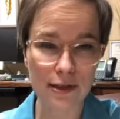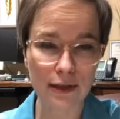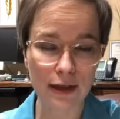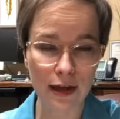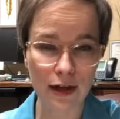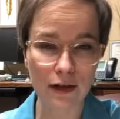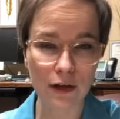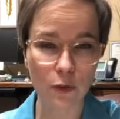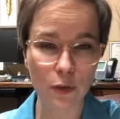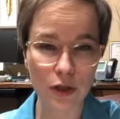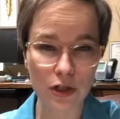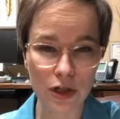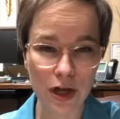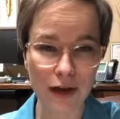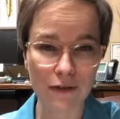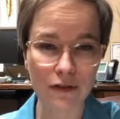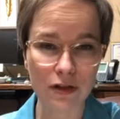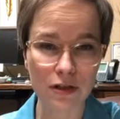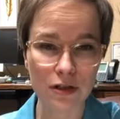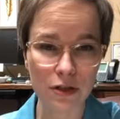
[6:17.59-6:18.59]
language
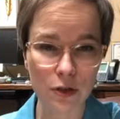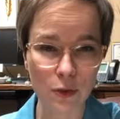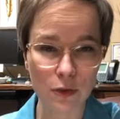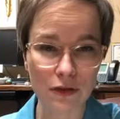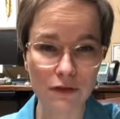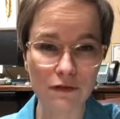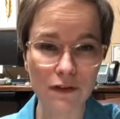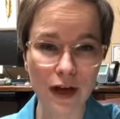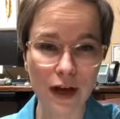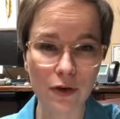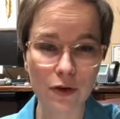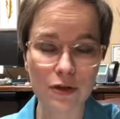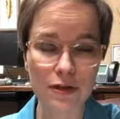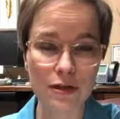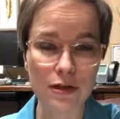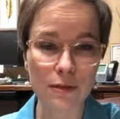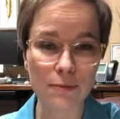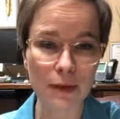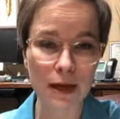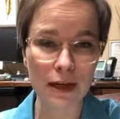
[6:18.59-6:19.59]
having to do with the virus
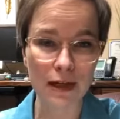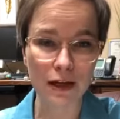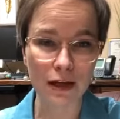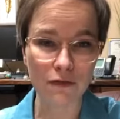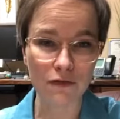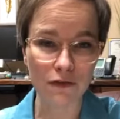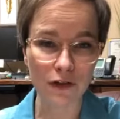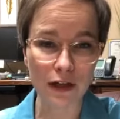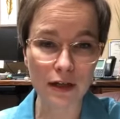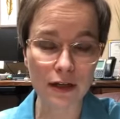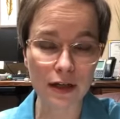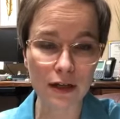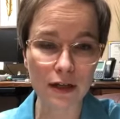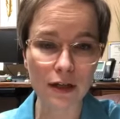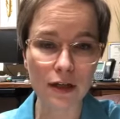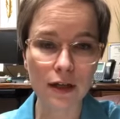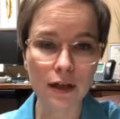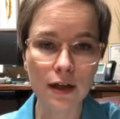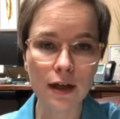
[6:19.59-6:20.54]
and the Medicaid funding.